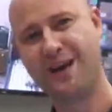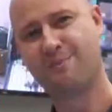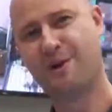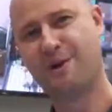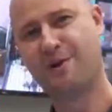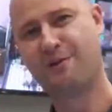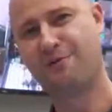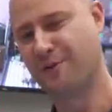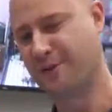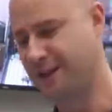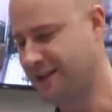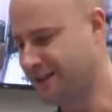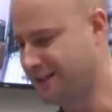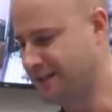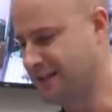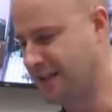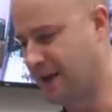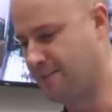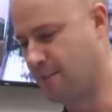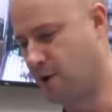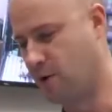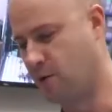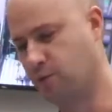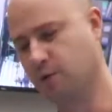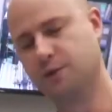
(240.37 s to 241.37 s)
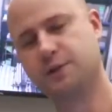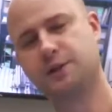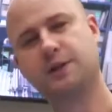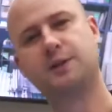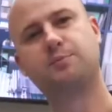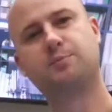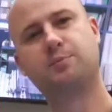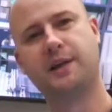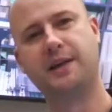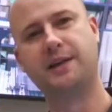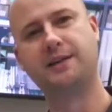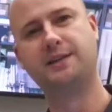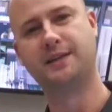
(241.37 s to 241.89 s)
but for this demo we'll
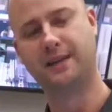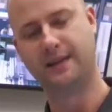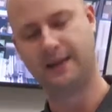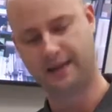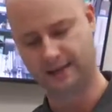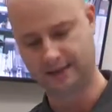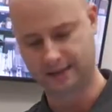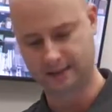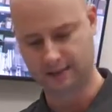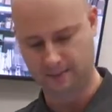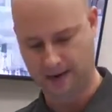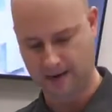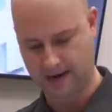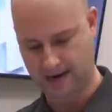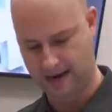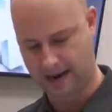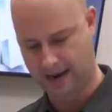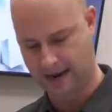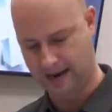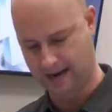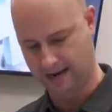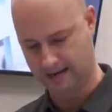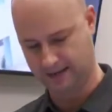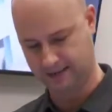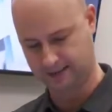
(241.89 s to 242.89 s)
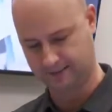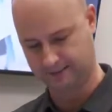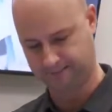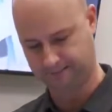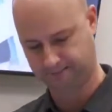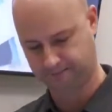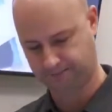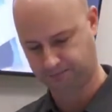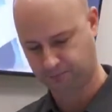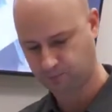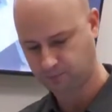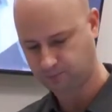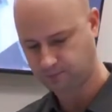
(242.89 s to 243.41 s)
just place it into my hand.
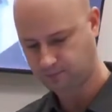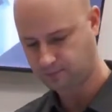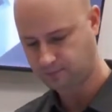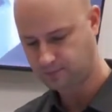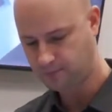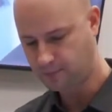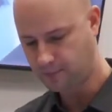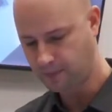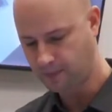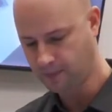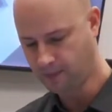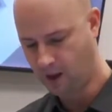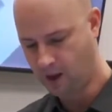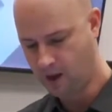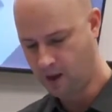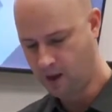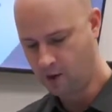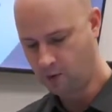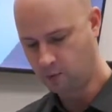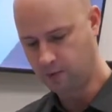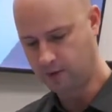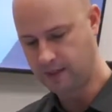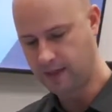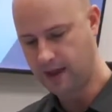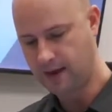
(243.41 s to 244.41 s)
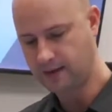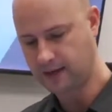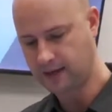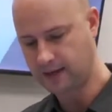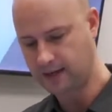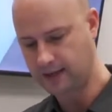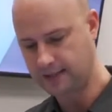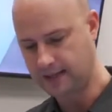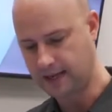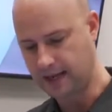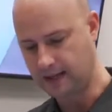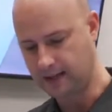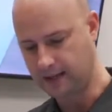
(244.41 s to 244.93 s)
We're then going to
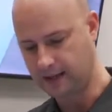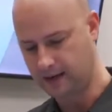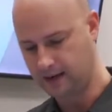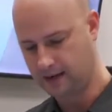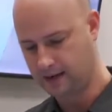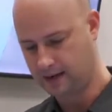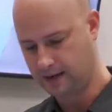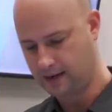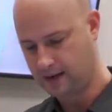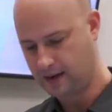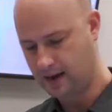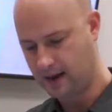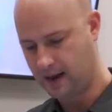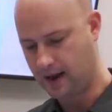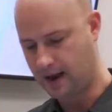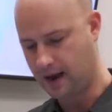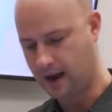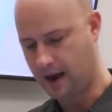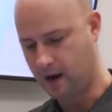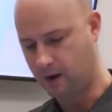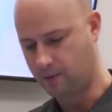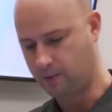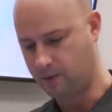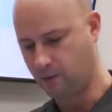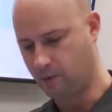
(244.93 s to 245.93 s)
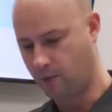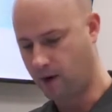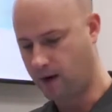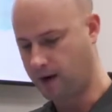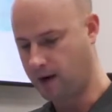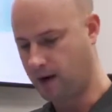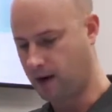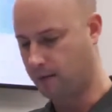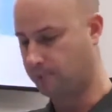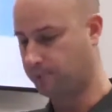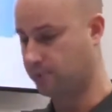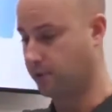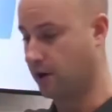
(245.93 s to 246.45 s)
tell it how we want
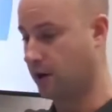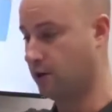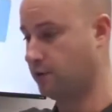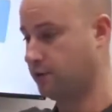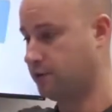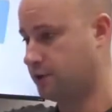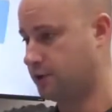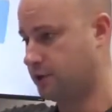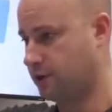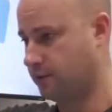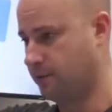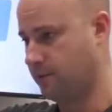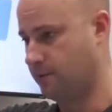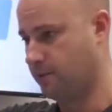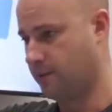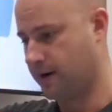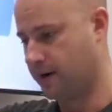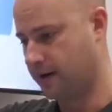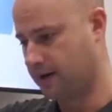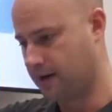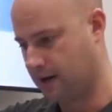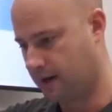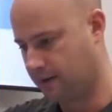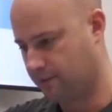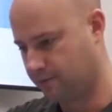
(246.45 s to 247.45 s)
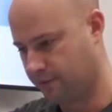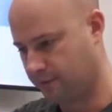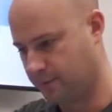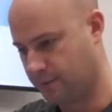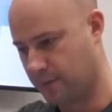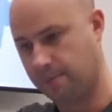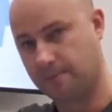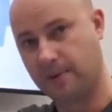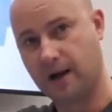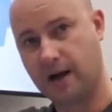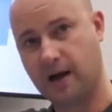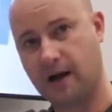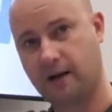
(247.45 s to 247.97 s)
to approach. So we want to come from
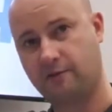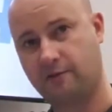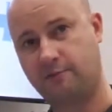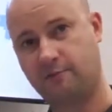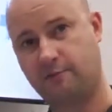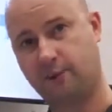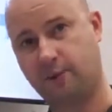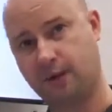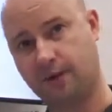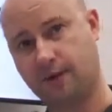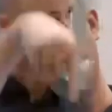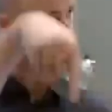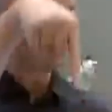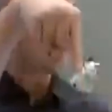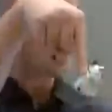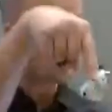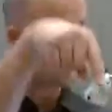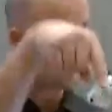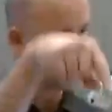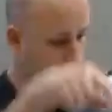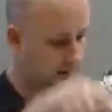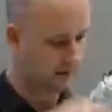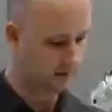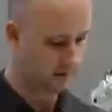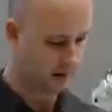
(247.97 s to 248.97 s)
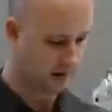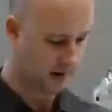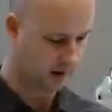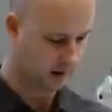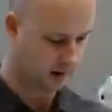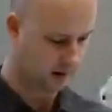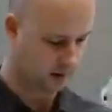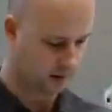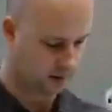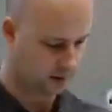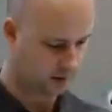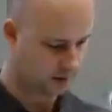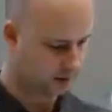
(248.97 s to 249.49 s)
above, put it down, and
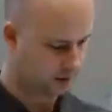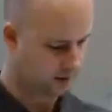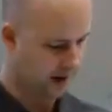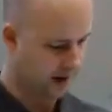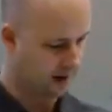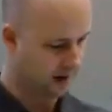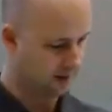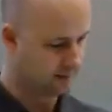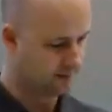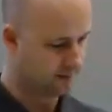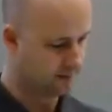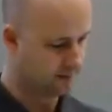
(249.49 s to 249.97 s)
go straight